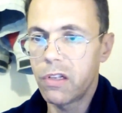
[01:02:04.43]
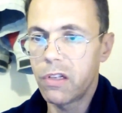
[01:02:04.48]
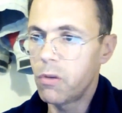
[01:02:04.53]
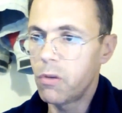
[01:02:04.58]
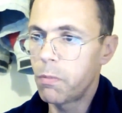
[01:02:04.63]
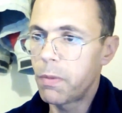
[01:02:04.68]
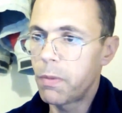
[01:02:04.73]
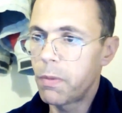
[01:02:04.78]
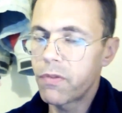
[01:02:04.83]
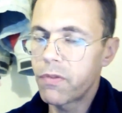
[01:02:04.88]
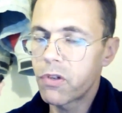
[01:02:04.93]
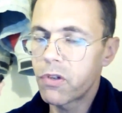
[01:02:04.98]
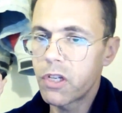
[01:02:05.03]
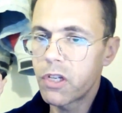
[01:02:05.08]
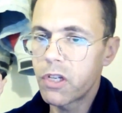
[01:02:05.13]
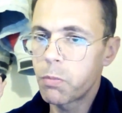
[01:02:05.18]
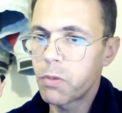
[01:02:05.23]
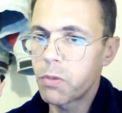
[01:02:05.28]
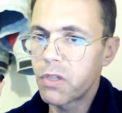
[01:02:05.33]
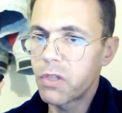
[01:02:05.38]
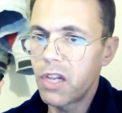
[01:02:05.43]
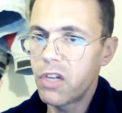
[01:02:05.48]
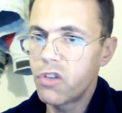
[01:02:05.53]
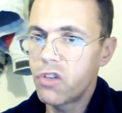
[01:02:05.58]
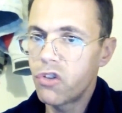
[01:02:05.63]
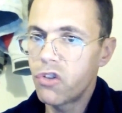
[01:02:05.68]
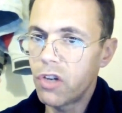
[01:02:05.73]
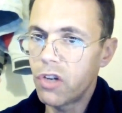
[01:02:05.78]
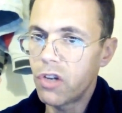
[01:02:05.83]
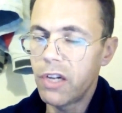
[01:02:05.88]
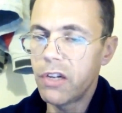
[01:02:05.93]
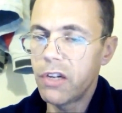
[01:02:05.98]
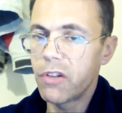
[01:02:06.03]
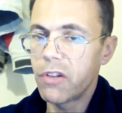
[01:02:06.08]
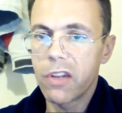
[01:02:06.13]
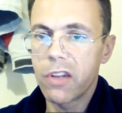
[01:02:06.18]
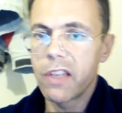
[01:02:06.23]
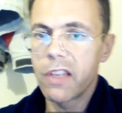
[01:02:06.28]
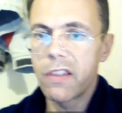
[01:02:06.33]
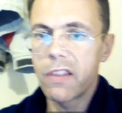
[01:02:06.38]
You pay for transportation, and you're
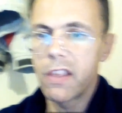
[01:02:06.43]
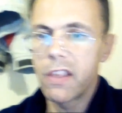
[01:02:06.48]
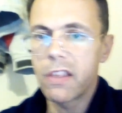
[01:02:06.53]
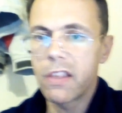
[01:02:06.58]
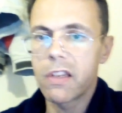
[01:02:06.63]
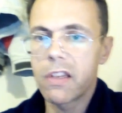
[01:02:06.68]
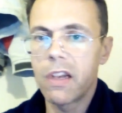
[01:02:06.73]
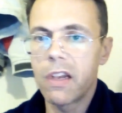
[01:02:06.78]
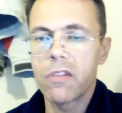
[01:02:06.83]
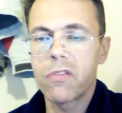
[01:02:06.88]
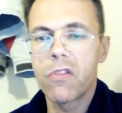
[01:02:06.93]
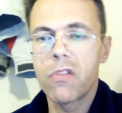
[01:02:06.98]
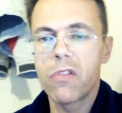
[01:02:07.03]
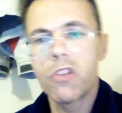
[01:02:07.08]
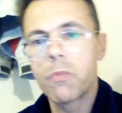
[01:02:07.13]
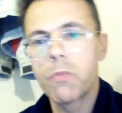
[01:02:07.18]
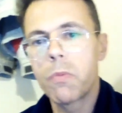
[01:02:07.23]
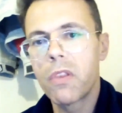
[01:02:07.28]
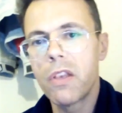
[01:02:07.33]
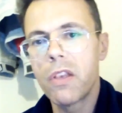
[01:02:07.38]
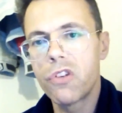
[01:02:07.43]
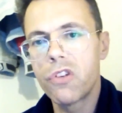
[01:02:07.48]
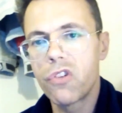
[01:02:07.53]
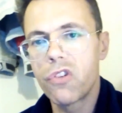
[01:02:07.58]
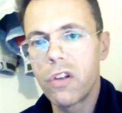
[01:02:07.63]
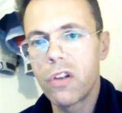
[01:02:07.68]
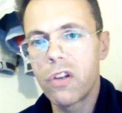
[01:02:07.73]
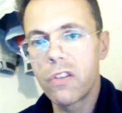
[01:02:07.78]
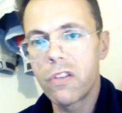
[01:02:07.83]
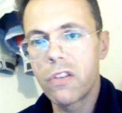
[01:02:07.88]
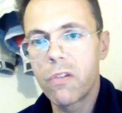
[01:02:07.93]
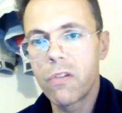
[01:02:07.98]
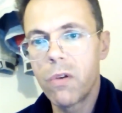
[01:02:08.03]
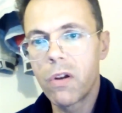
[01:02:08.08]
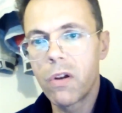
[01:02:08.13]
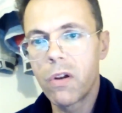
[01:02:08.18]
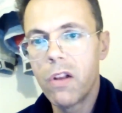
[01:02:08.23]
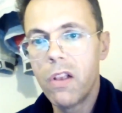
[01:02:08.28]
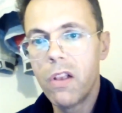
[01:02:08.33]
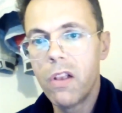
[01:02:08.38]
going to get that kind of transportation, and so on.
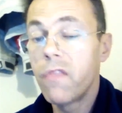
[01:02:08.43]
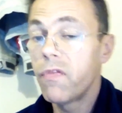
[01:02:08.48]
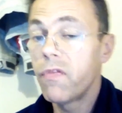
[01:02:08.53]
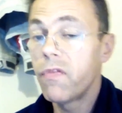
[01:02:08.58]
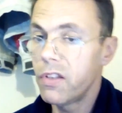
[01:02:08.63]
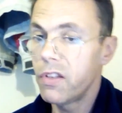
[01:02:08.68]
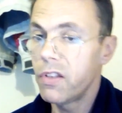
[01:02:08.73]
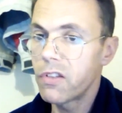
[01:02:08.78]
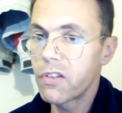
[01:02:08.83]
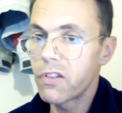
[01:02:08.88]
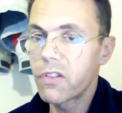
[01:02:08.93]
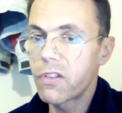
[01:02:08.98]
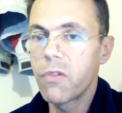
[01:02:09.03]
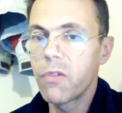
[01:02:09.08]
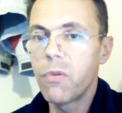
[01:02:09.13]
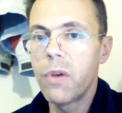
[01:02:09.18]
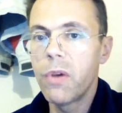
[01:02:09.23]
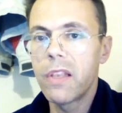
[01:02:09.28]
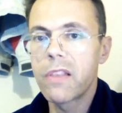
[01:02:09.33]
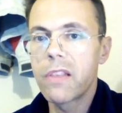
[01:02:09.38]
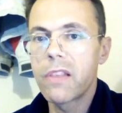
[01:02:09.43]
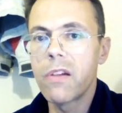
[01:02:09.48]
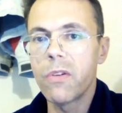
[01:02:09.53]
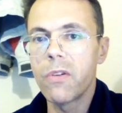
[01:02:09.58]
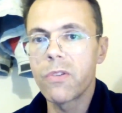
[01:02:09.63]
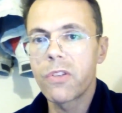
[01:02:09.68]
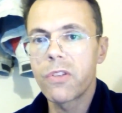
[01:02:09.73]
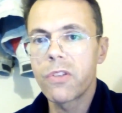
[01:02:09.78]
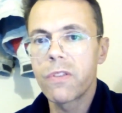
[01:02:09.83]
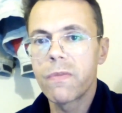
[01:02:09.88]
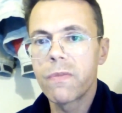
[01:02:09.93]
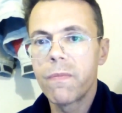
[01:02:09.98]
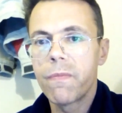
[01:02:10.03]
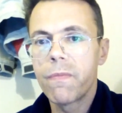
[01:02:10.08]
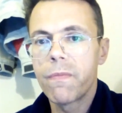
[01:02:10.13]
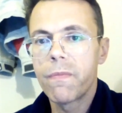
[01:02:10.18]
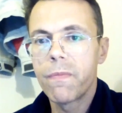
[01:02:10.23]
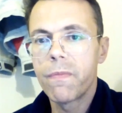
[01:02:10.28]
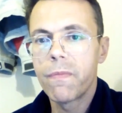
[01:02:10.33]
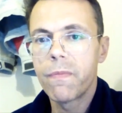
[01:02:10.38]
This is the way it goes.
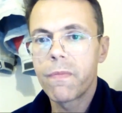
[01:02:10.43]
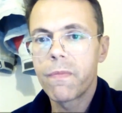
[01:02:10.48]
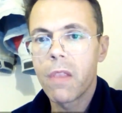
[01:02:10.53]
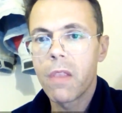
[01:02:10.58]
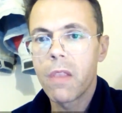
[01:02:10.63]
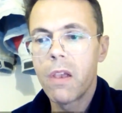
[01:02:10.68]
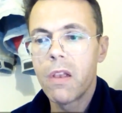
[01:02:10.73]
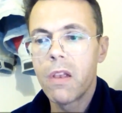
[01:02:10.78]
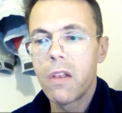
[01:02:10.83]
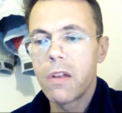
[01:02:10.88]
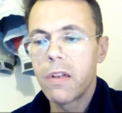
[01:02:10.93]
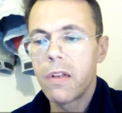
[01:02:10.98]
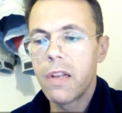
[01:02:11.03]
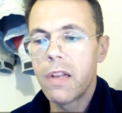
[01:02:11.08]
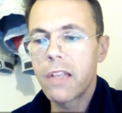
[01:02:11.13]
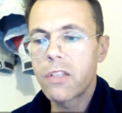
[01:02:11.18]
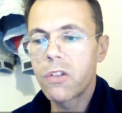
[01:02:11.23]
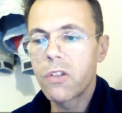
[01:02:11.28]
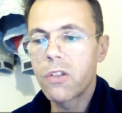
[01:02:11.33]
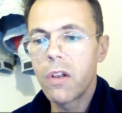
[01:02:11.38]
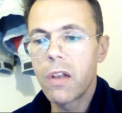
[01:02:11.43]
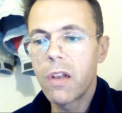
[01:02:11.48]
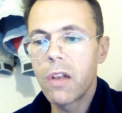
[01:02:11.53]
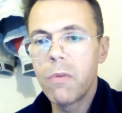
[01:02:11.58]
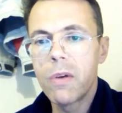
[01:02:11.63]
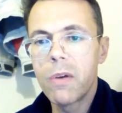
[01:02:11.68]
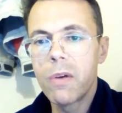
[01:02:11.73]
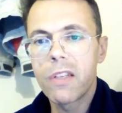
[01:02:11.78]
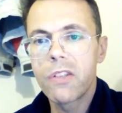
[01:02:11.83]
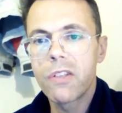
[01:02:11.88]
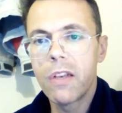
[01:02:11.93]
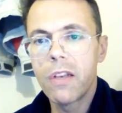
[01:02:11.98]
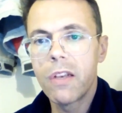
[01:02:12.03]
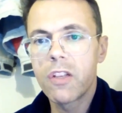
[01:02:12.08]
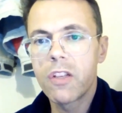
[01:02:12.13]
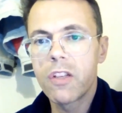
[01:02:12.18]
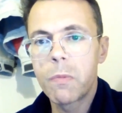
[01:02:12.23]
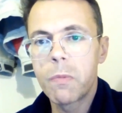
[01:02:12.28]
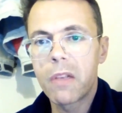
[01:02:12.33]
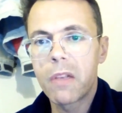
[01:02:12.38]
That's all I want to say in
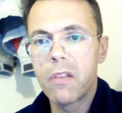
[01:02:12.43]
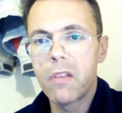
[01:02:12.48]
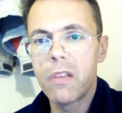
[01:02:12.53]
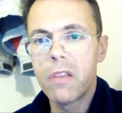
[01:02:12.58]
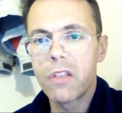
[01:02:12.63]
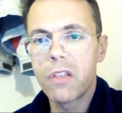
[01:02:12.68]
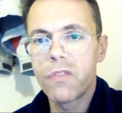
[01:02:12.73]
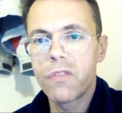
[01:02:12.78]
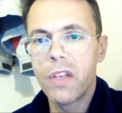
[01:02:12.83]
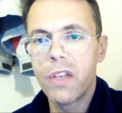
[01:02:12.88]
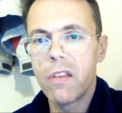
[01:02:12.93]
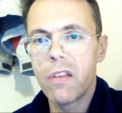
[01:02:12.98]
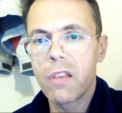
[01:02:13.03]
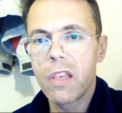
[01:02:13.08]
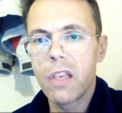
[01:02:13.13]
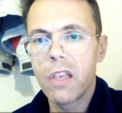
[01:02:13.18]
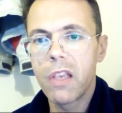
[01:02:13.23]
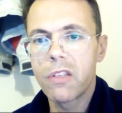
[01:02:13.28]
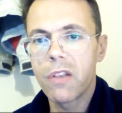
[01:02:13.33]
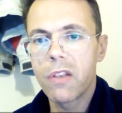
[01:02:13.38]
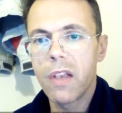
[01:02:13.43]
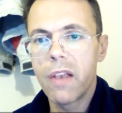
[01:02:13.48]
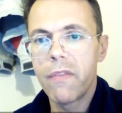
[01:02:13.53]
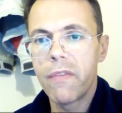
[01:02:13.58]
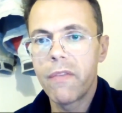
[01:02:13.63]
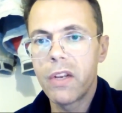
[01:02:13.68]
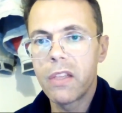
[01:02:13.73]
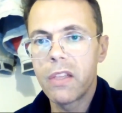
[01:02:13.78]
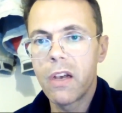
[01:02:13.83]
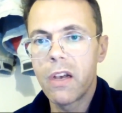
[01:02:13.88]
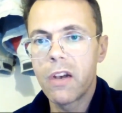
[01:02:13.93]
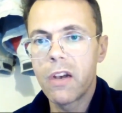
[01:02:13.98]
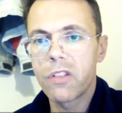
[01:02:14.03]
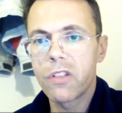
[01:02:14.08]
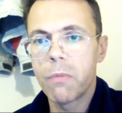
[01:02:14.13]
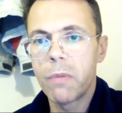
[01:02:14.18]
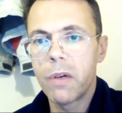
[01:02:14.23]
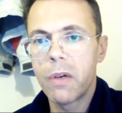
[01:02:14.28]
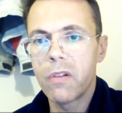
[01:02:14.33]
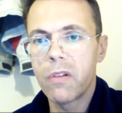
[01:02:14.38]
respect to this video, in case you have any doubts
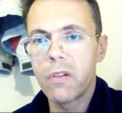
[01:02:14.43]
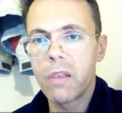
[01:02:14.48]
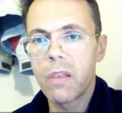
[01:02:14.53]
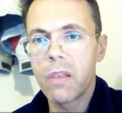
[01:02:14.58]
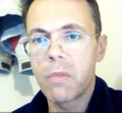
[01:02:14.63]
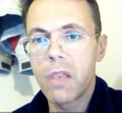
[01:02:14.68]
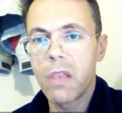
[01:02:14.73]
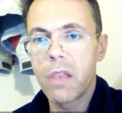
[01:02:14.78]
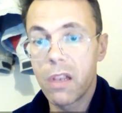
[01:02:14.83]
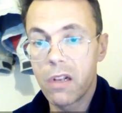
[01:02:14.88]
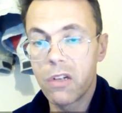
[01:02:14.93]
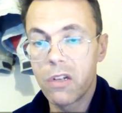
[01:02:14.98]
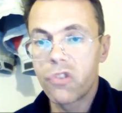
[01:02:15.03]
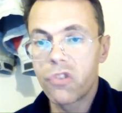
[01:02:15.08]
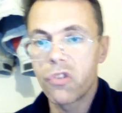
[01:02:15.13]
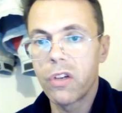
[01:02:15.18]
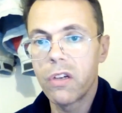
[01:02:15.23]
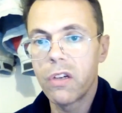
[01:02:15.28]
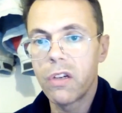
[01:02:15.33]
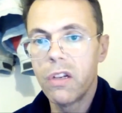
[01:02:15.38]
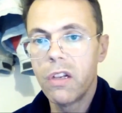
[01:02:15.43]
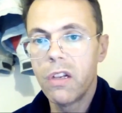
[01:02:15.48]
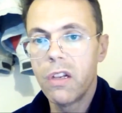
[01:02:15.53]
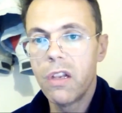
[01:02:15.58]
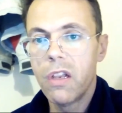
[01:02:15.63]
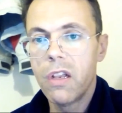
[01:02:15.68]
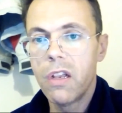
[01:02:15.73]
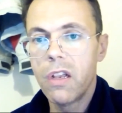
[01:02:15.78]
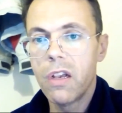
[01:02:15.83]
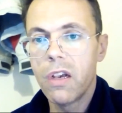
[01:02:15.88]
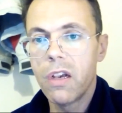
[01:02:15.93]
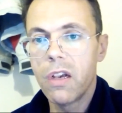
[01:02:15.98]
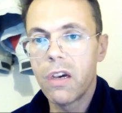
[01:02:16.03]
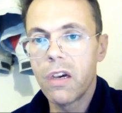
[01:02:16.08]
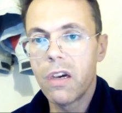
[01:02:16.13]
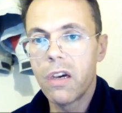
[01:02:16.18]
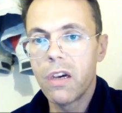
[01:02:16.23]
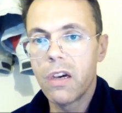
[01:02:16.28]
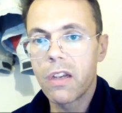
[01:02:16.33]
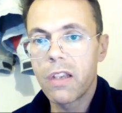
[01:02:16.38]
about MKUltra
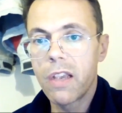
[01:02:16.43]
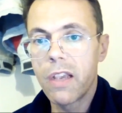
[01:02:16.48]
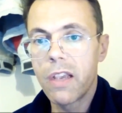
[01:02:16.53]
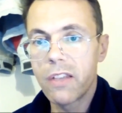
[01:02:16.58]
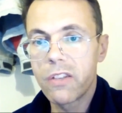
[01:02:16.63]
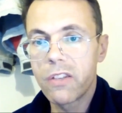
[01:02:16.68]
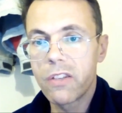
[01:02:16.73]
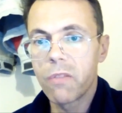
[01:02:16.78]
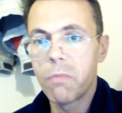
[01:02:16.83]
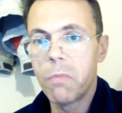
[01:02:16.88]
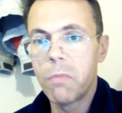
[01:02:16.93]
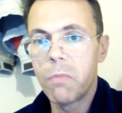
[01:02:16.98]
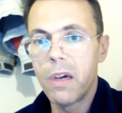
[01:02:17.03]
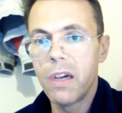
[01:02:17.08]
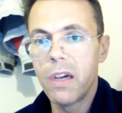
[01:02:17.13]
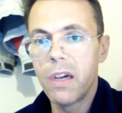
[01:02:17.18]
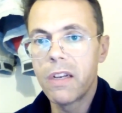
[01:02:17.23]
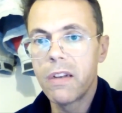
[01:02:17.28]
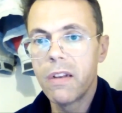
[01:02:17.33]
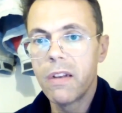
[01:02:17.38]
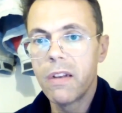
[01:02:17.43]
case of mine.